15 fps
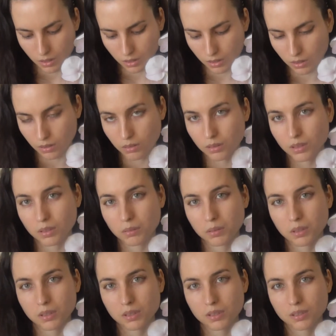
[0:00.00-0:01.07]
So it
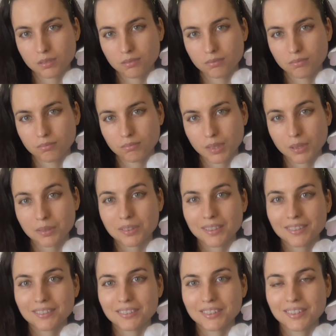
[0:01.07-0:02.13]
was
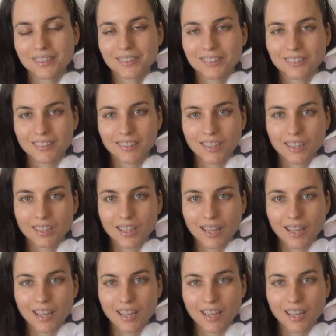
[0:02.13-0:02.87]
interesting to learn,